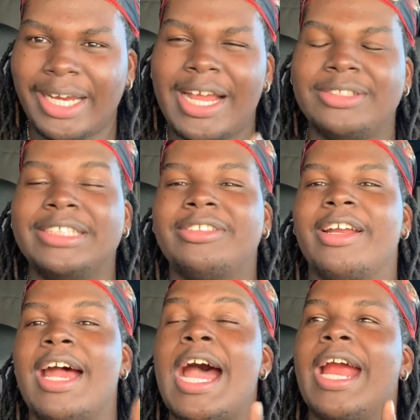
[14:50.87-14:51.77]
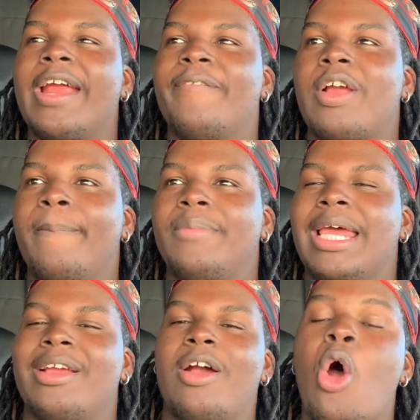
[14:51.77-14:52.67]
they started hiring from
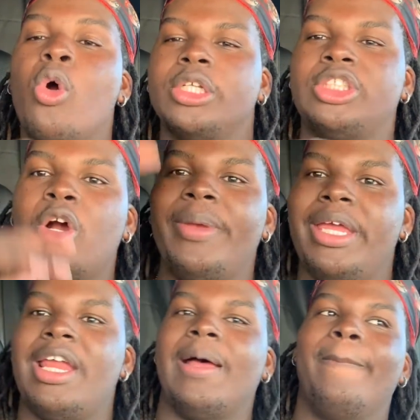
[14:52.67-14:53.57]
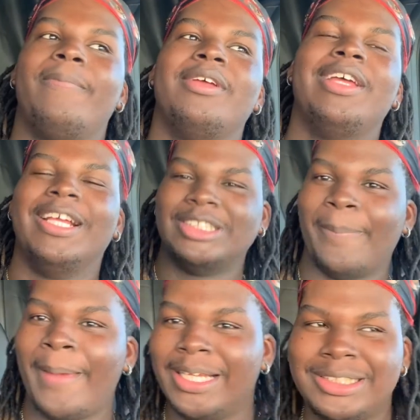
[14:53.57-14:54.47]
like Okeechobee and up. So
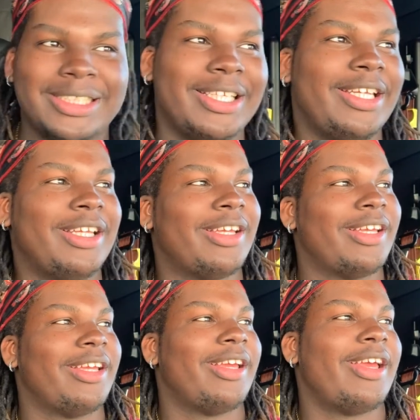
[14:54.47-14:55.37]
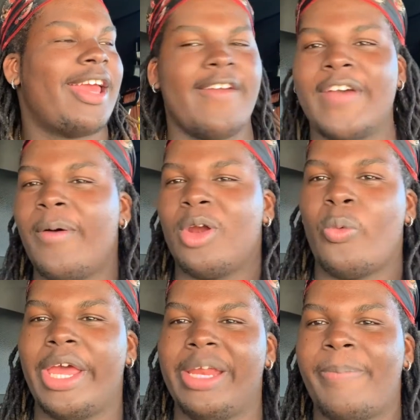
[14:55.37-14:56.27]
basically, if I would have
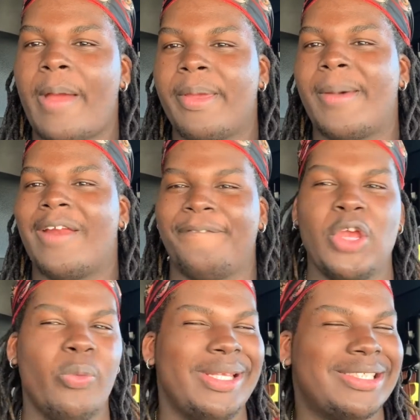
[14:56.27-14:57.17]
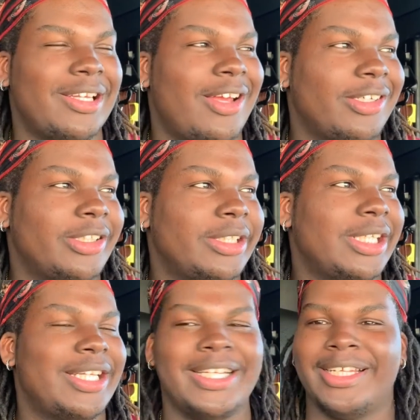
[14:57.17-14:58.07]
waited probably about a few weeks longer,
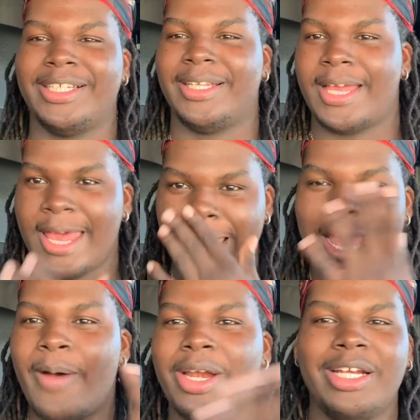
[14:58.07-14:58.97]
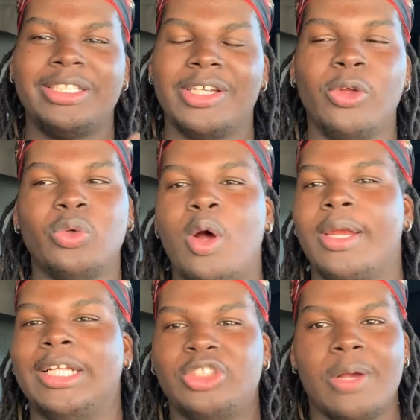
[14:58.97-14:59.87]
I would need to go through all
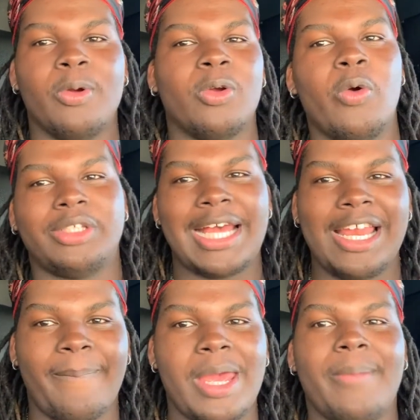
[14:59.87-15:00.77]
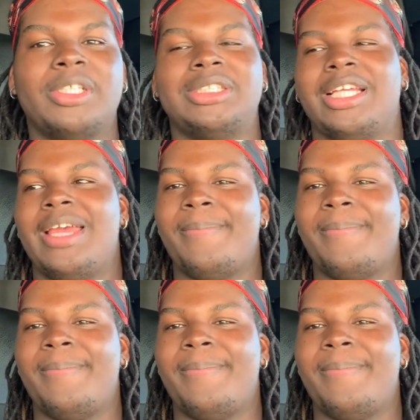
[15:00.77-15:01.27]
that trouble going to Alabama just to get